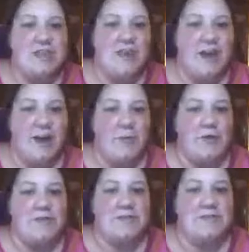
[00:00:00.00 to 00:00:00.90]
and I
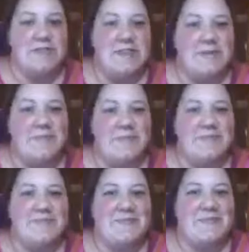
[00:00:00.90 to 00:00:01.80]
will send them.
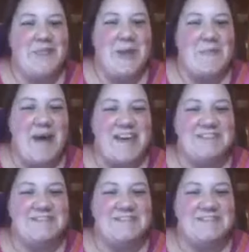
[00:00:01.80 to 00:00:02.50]
Bye.